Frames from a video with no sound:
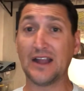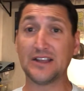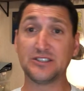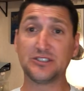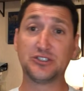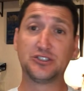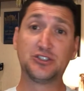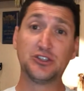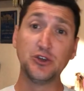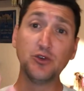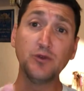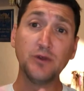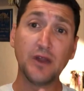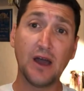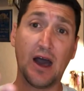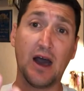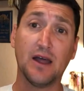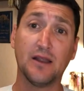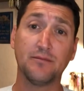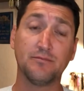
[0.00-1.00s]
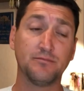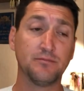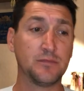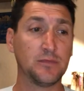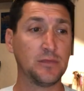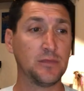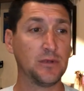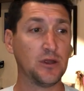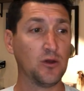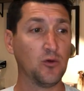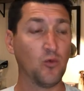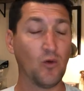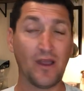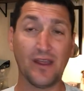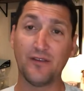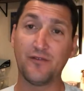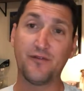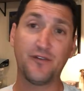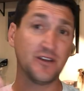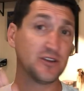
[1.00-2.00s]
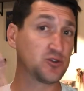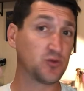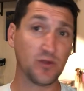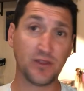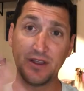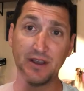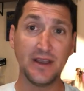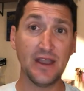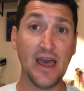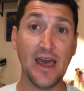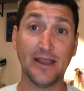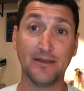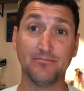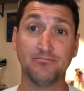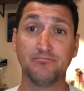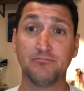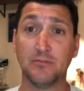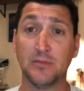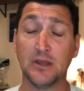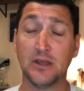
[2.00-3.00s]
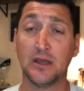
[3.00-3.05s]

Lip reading: I do not wade fish with a net.